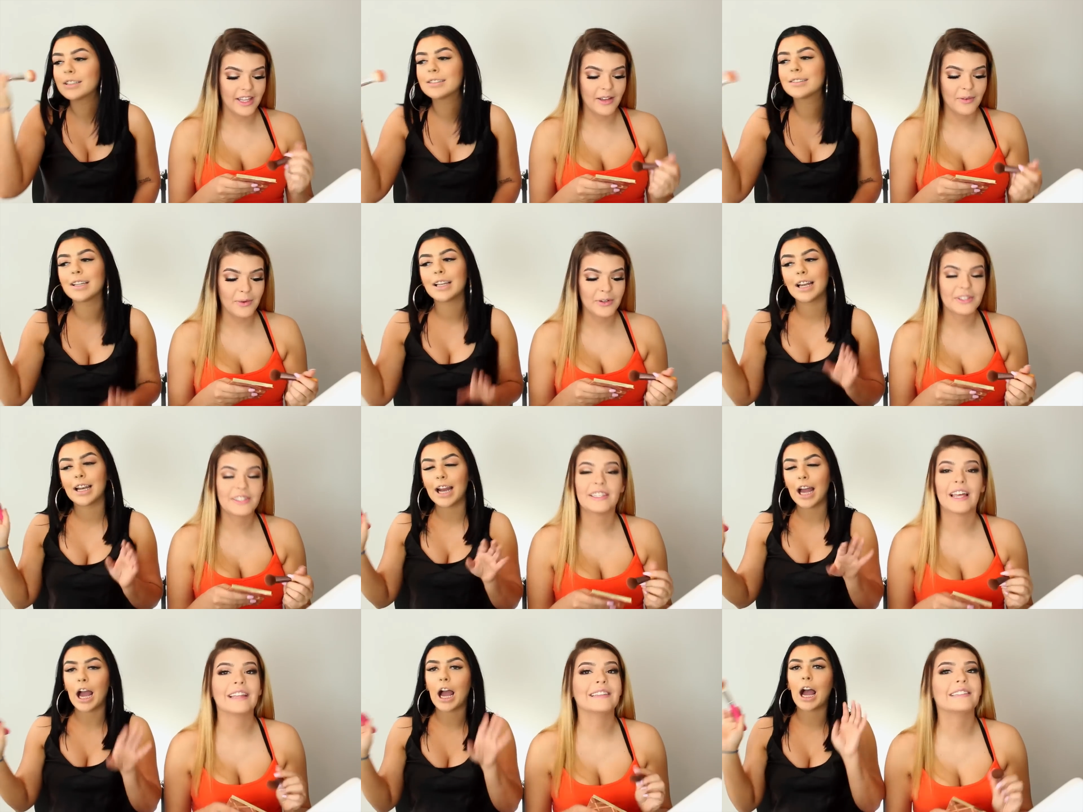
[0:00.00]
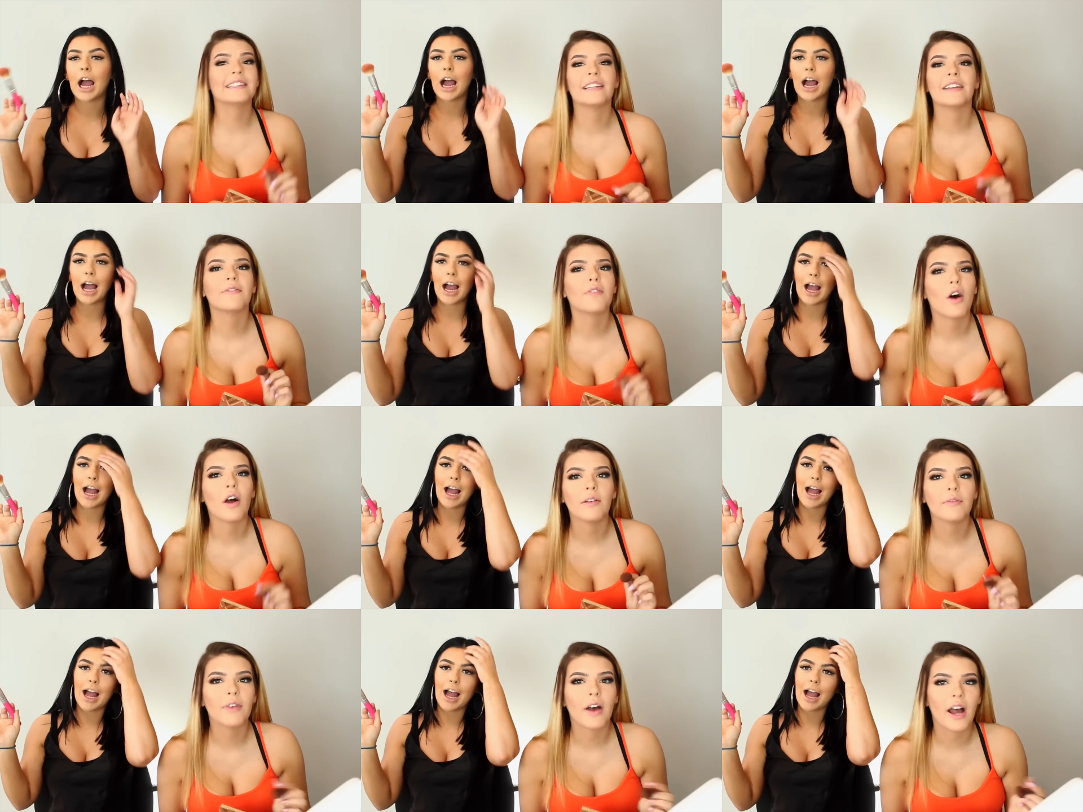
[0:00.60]
Speaker 1: Listen, they weren't sensitive
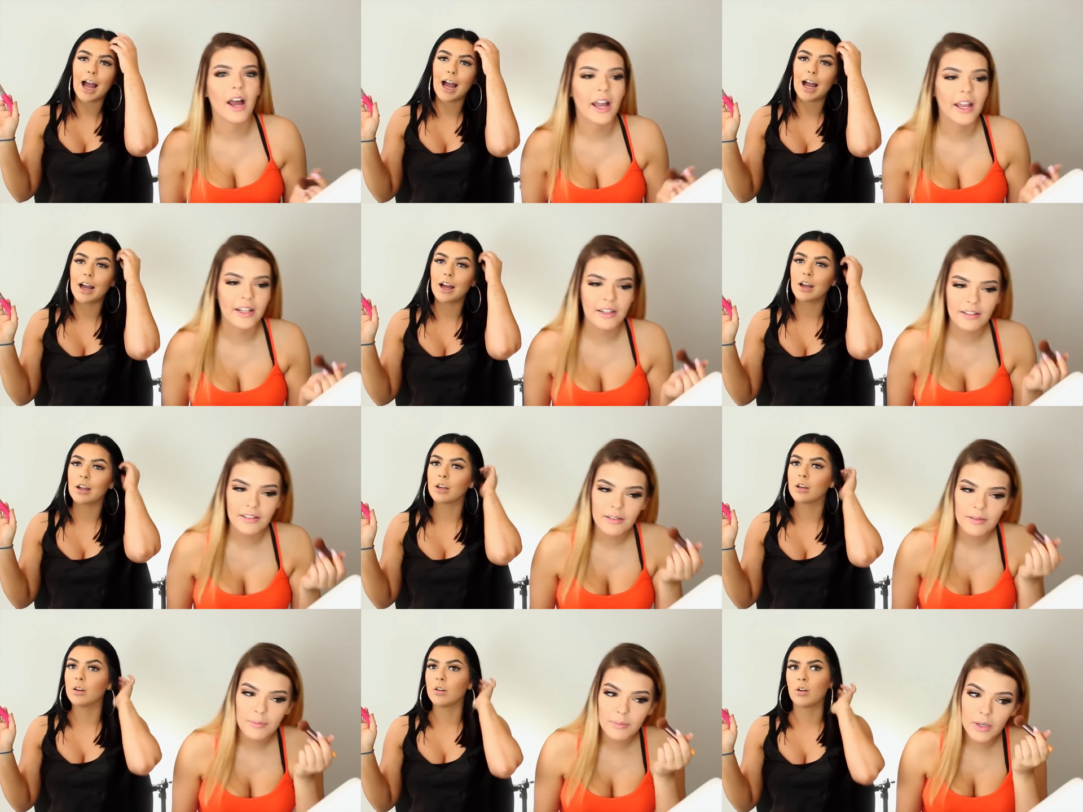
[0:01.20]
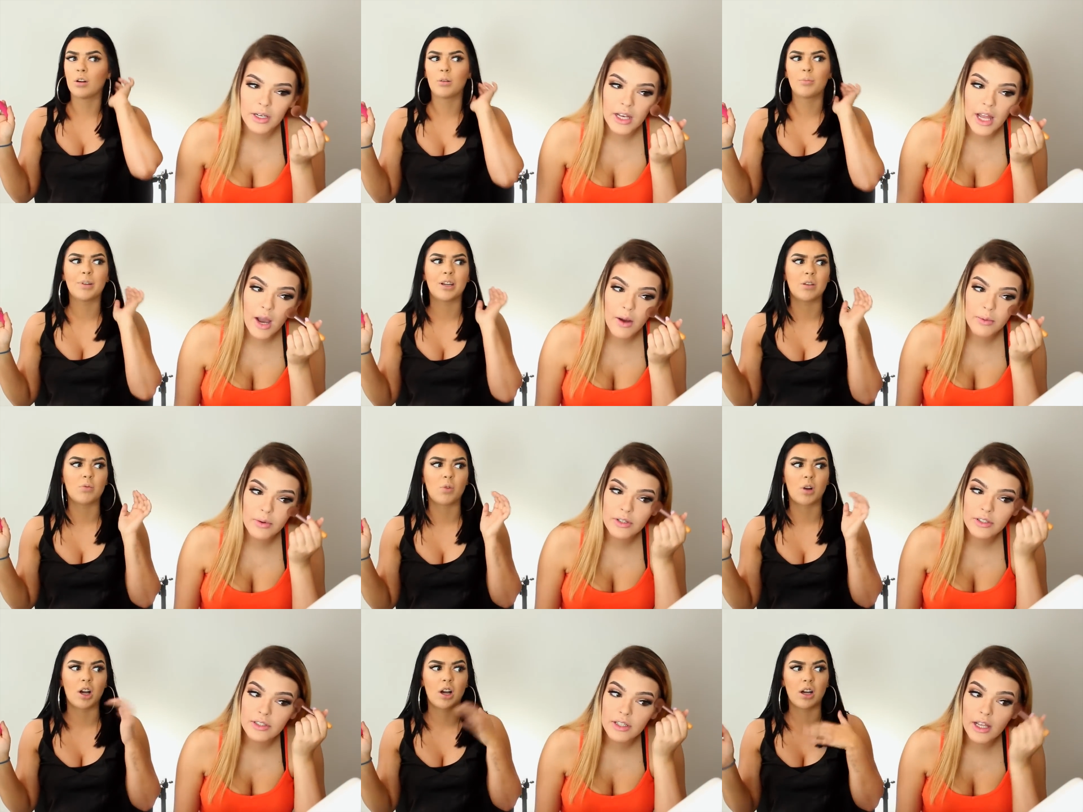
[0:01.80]
on Vine, but
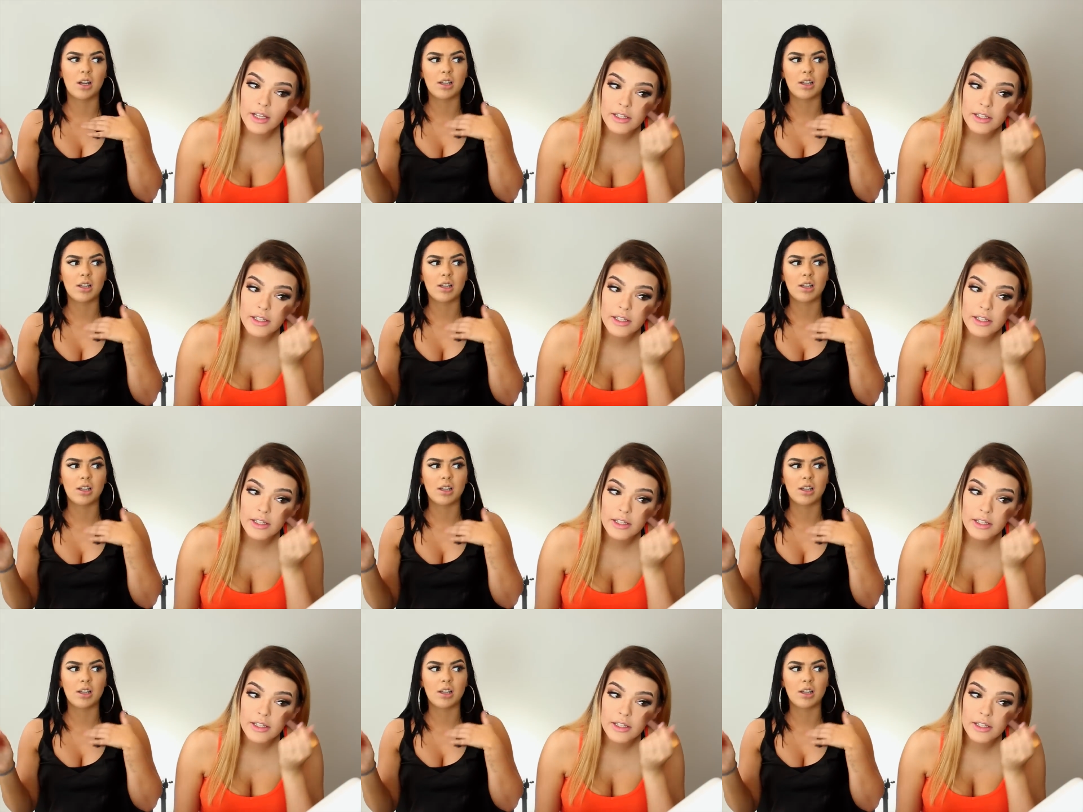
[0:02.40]
now we're was.